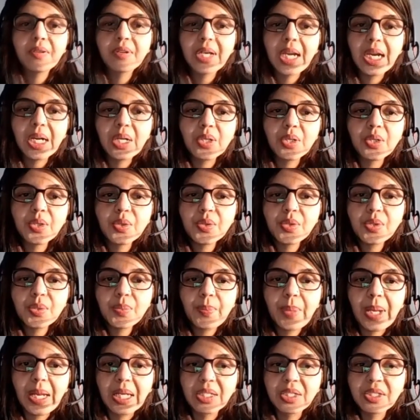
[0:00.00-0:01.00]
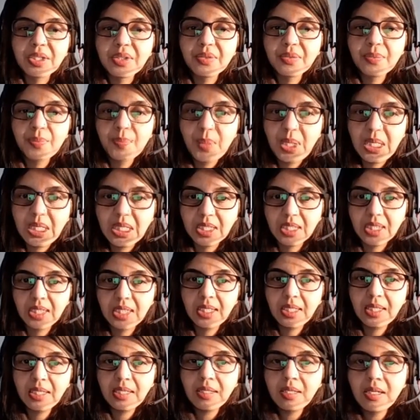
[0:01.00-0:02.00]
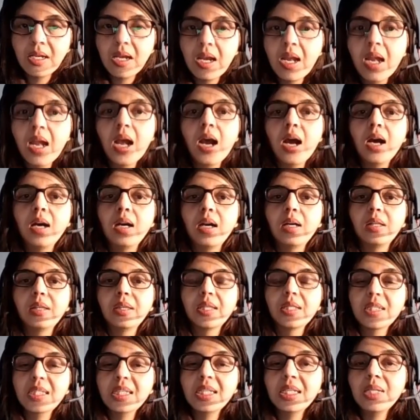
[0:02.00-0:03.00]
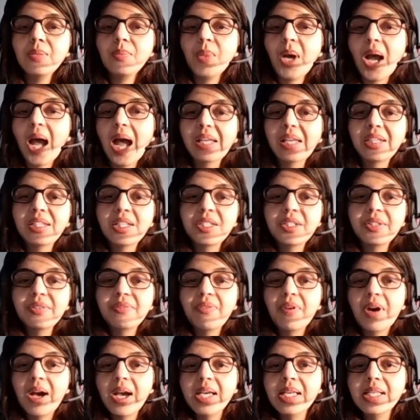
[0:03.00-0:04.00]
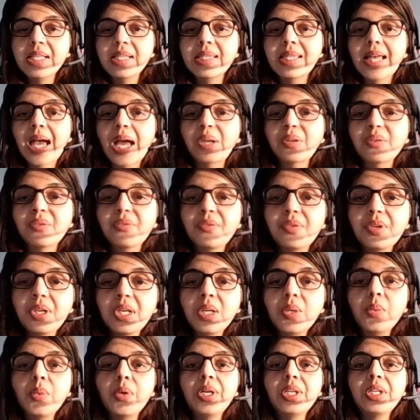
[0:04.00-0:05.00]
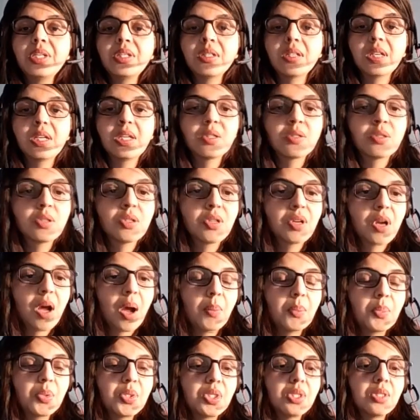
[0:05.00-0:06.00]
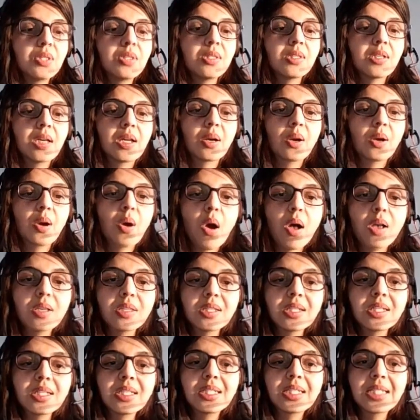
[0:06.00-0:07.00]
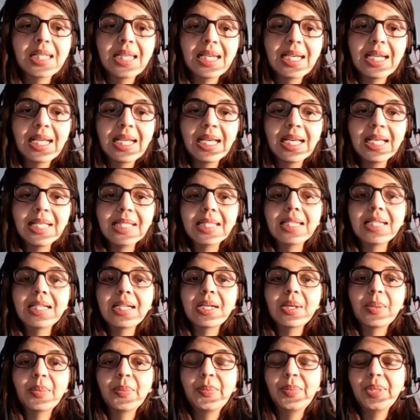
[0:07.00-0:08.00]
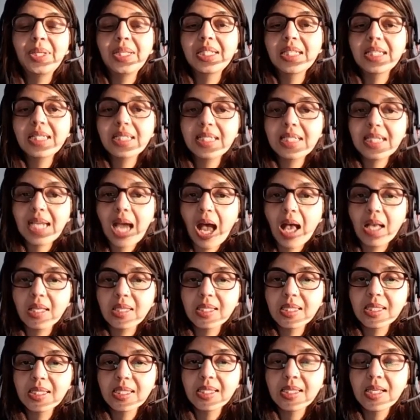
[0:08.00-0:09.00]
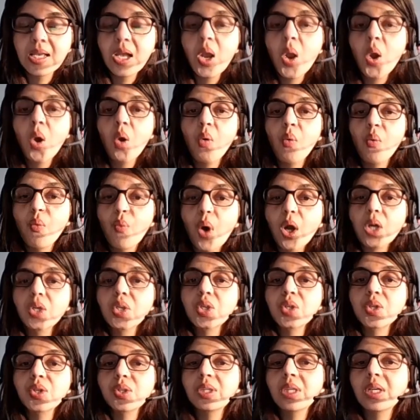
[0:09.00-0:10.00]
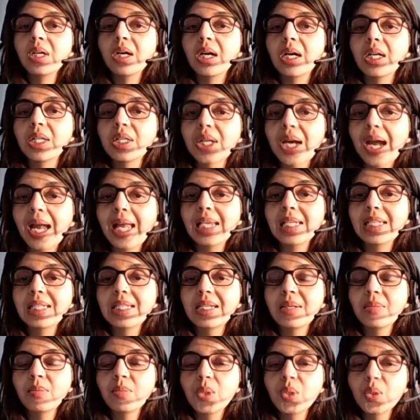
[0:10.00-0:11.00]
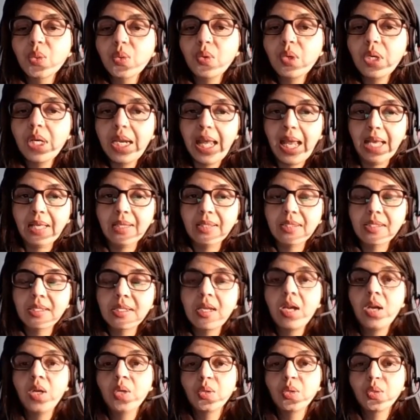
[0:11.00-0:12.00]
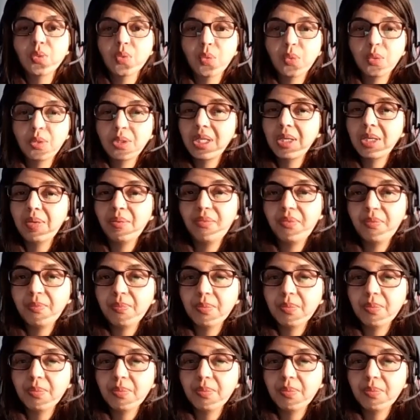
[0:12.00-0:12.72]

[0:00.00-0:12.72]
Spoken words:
retrospective meeting, the team identifies that frequent interruptions are causing delays in completing tasks. What should the agile team do next? So team